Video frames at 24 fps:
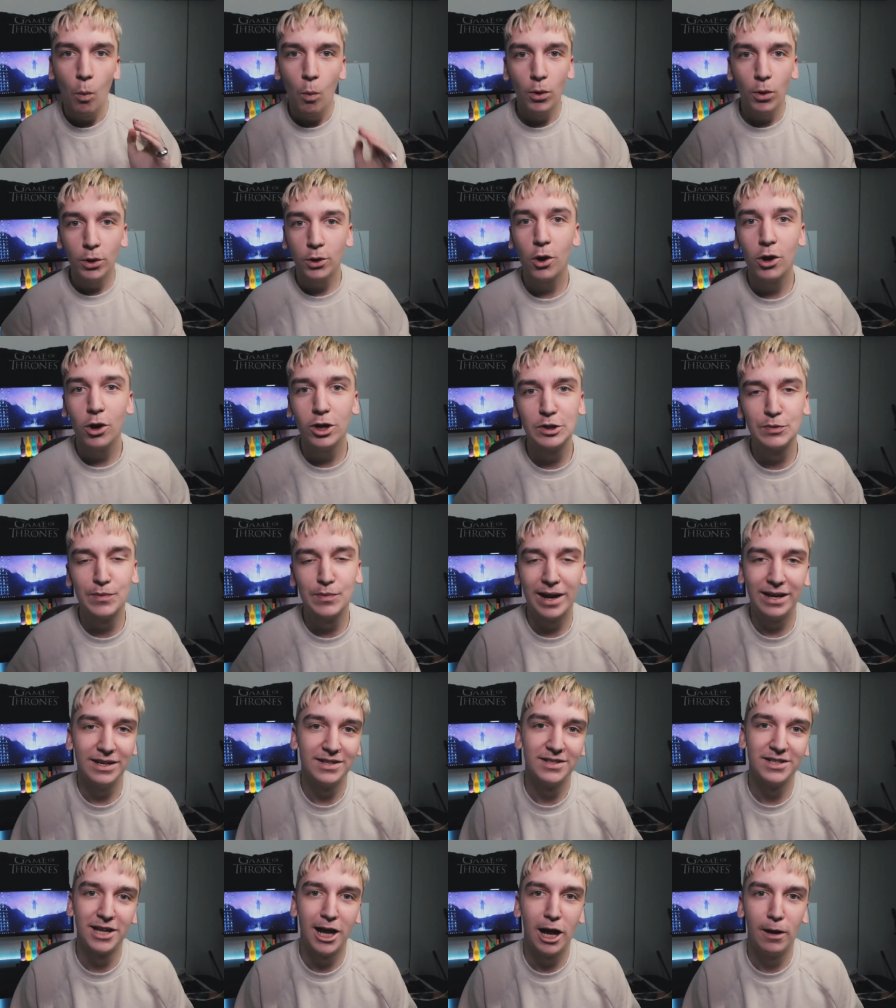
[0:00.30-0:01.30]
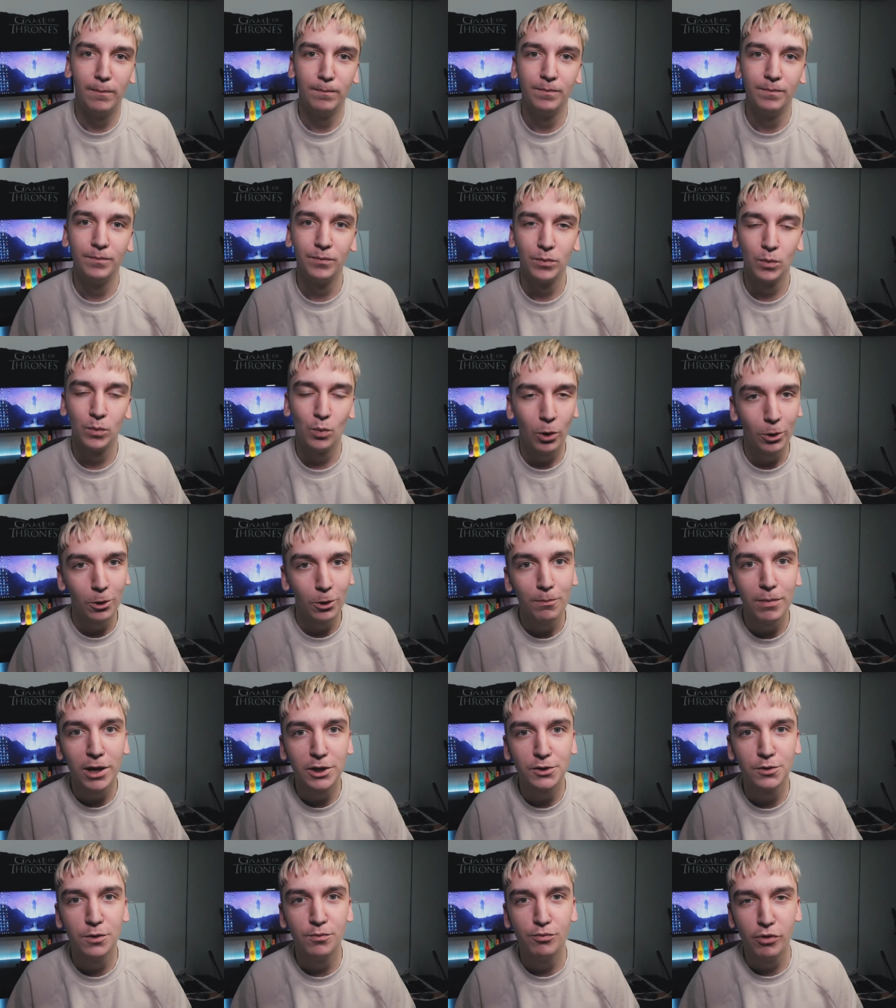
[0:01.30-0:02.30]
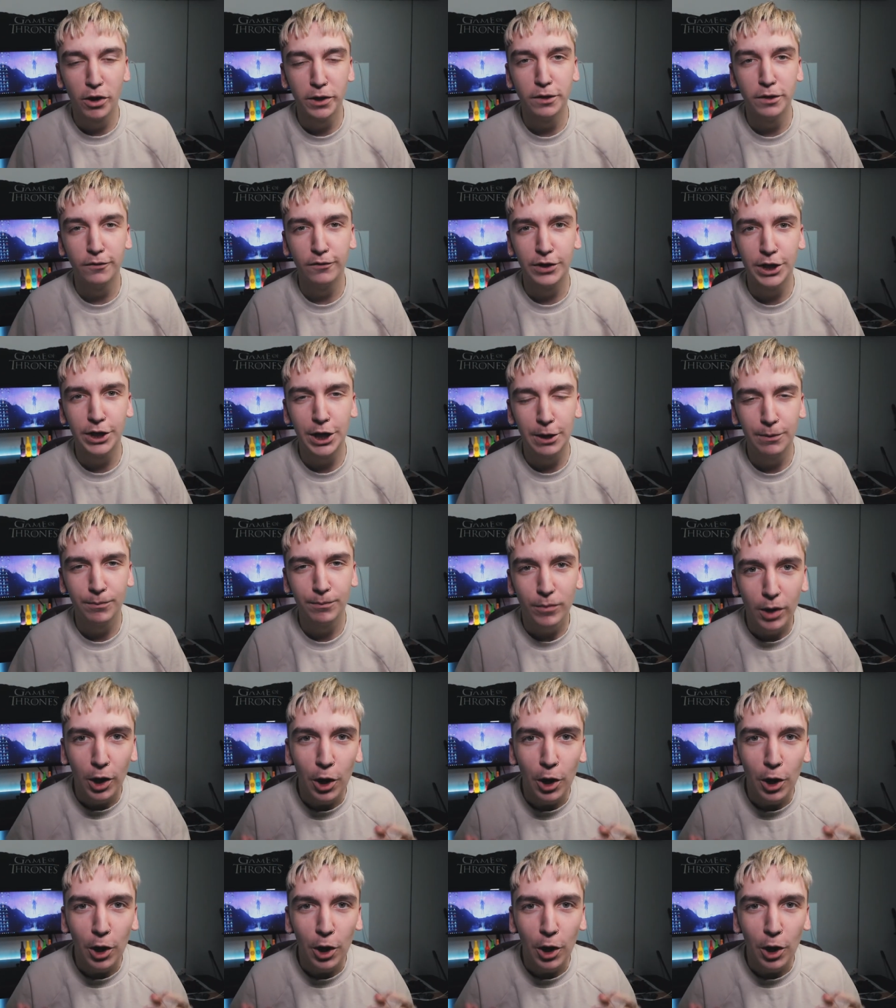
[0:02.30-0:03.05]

What up guys, my name's Sam. Welcome back to a brand new video.